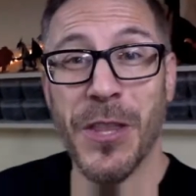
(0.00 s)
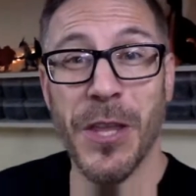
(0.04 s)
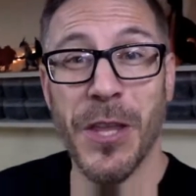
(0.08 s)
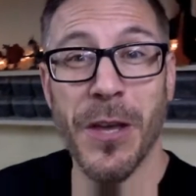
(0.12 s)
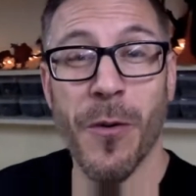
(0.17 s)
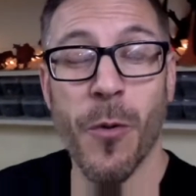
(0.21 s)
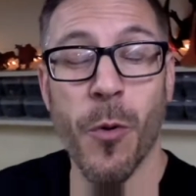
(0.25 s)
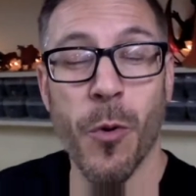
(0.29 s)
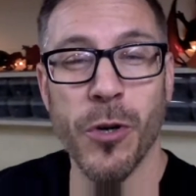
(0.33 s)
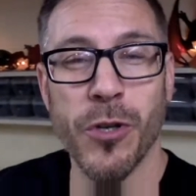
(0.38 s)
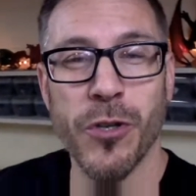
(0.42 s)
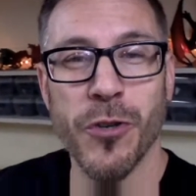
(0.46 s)
the
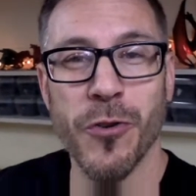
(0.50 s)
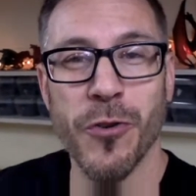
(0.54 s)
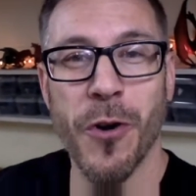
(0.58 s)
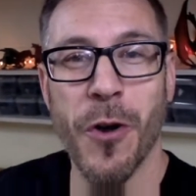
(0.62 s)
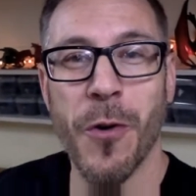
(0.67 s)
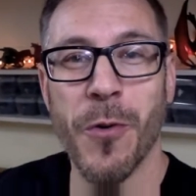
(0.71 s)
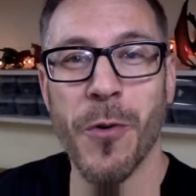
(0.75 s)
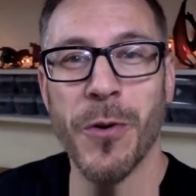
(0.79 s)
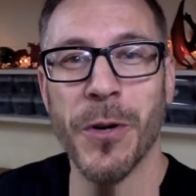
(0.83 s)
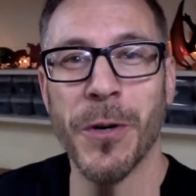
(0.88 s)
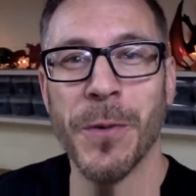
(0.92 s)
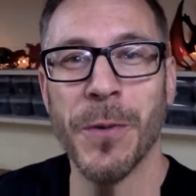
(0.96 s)
orchard
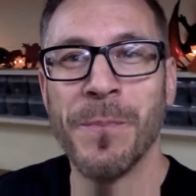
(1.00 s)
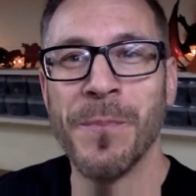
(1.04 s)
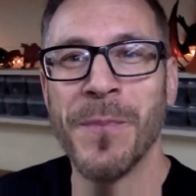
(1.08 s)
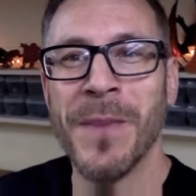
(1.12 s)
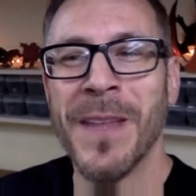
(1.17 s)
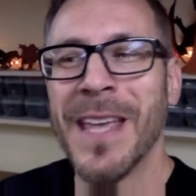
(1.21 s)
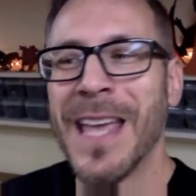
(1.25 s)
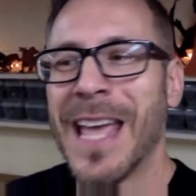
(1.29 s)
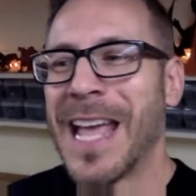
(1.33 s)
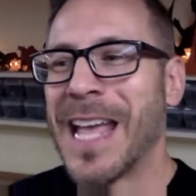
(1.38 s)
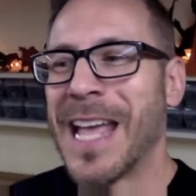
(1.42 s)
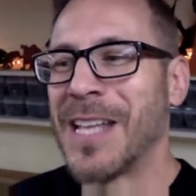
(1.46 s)
owner.
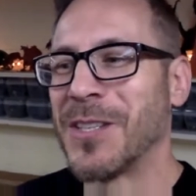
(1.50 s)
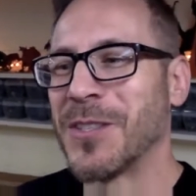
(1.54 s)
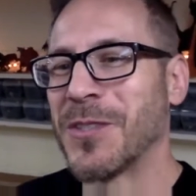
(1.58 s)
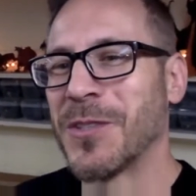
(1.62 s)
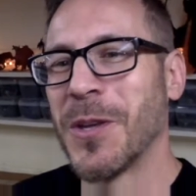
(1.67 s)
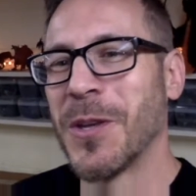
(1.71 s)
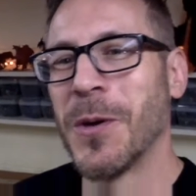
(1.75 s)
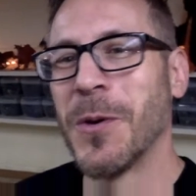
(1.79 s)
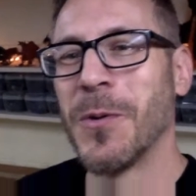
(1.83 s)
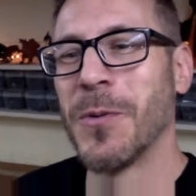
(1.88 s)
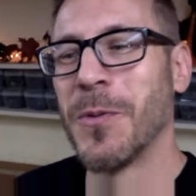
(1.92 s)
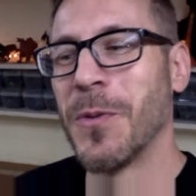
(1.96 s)
And
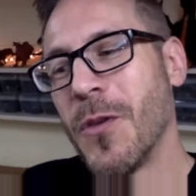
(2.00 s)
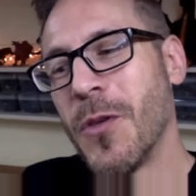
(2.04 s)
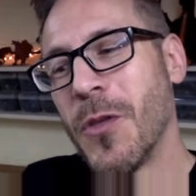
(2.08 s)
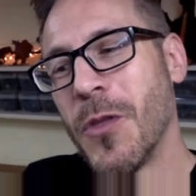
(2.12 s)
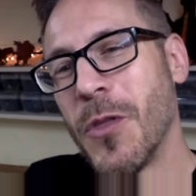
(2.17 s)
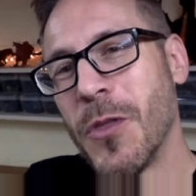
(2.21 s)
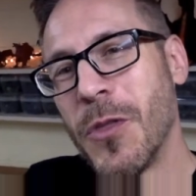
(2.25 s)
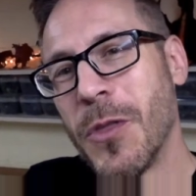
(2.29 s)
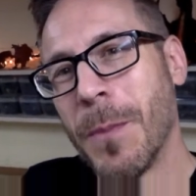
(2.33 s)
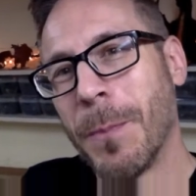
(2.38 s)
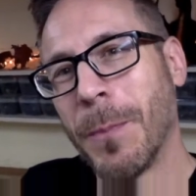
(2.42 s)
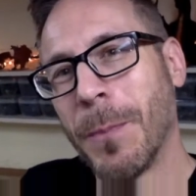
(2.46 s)
so
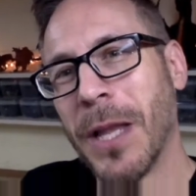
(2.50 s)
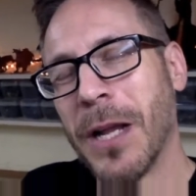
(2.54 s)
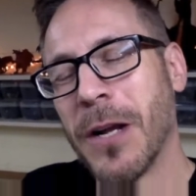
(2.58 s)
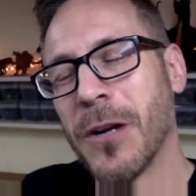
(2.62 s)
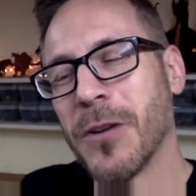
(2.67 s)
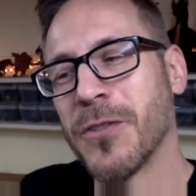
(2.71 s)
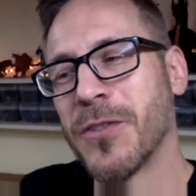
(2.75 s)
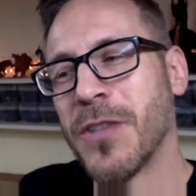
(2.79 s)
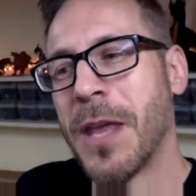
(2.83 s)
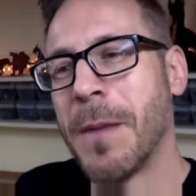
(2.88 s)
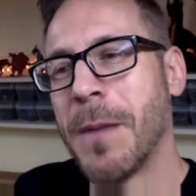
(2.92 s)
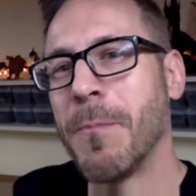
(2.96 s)
the
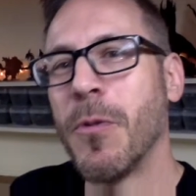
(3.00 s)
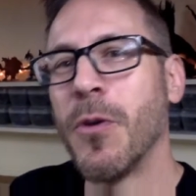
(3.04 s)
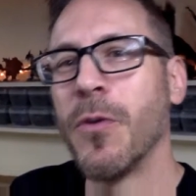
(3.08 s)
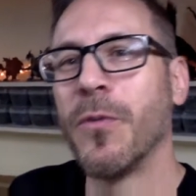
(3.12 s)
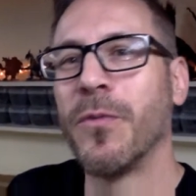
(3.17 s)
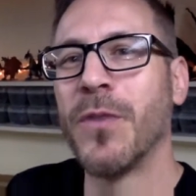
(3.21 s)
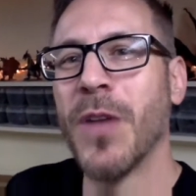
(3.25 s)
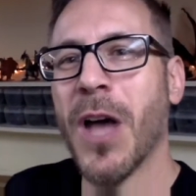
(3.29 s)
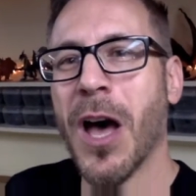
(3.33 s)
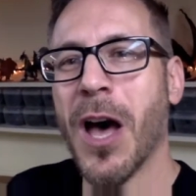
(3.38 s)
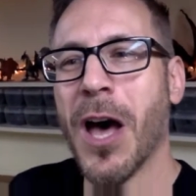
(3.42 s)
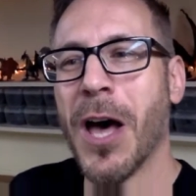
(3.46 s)
players then
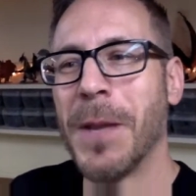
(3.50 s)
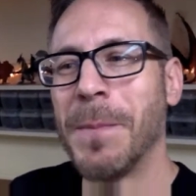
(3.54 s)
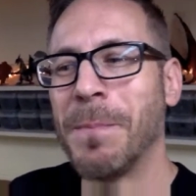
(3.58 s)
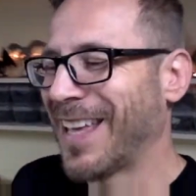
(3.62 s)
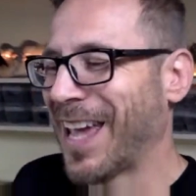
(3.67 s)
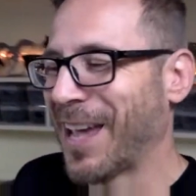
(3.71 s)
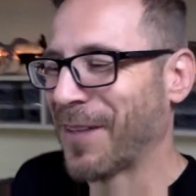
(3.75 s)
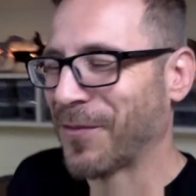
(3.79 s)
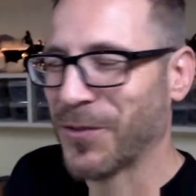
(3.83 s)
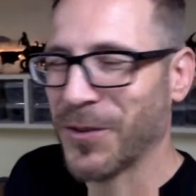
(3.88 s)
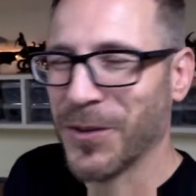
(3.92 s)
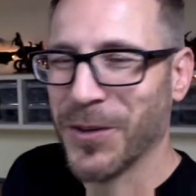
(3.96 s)
moved on
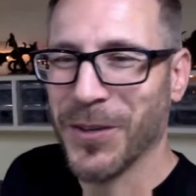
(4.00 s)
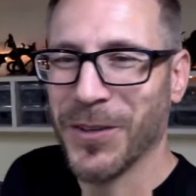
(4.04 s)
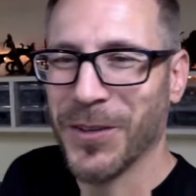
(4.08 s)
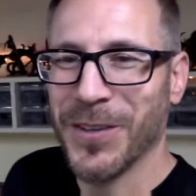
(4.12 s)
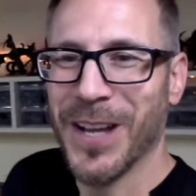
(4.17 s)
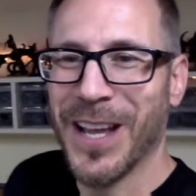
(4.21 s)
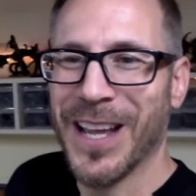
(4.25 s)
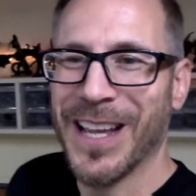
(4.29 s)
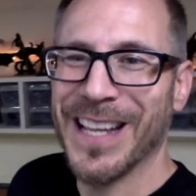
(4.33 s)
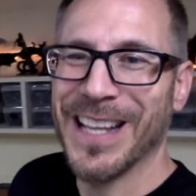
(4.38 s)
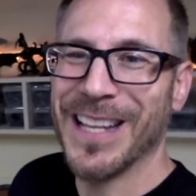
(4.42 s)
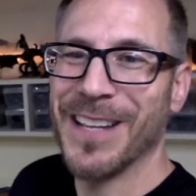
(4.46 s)
after
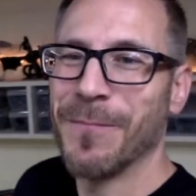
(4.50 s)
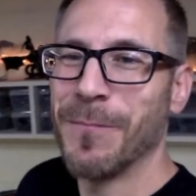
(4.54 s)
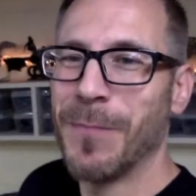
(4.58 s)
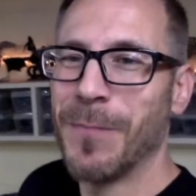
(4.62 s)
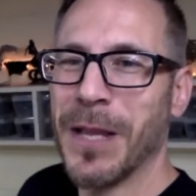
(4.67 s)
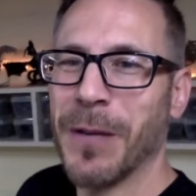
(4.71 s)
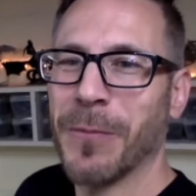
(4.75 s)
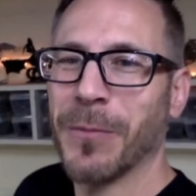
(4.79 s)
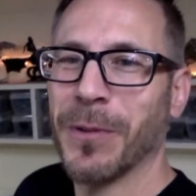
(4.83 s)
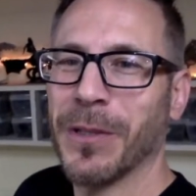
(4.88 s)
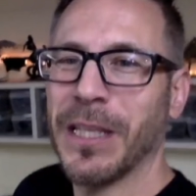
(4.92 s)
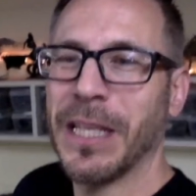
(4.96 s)
uh,
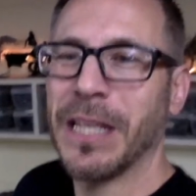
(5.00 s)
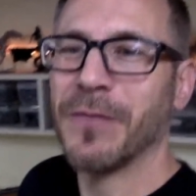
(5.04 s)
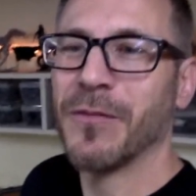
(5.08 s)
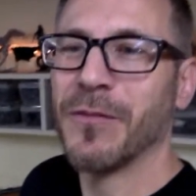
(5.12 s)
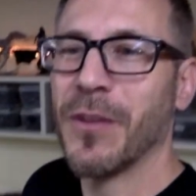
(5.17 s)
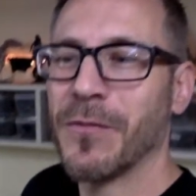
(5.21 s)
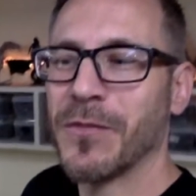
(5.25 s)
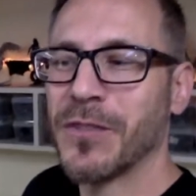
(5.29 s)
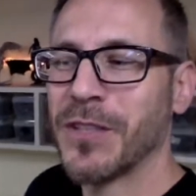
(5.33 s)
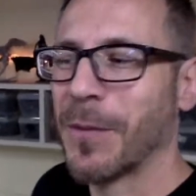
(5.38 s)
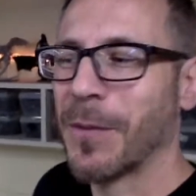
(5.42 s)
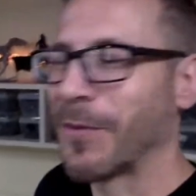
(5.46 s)
being relieved
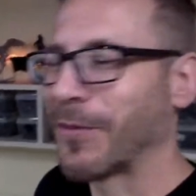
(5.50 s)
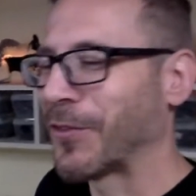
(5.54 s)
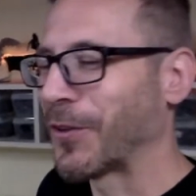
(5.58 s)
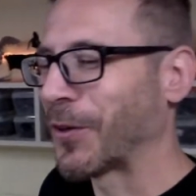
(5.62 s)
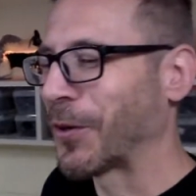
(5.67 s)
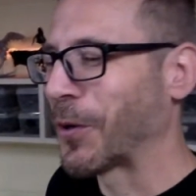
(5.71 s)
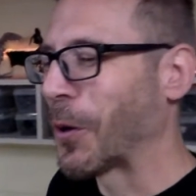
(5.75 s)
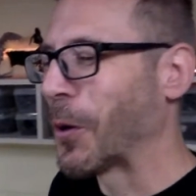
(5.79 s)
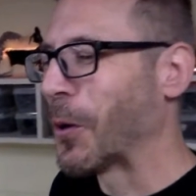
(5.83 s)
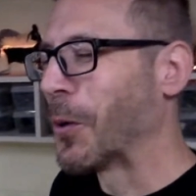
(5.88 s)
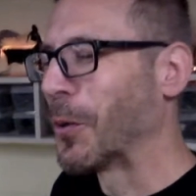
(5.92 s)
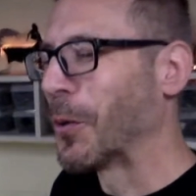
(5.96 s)
of some of their
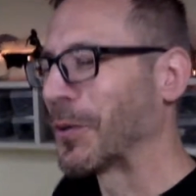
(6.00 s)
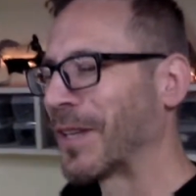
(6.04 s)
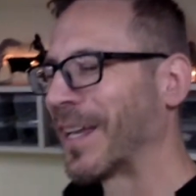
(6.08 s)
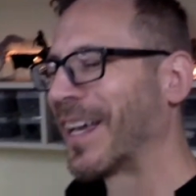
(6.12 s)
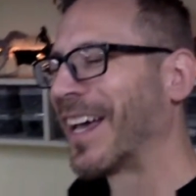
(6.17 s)
gold.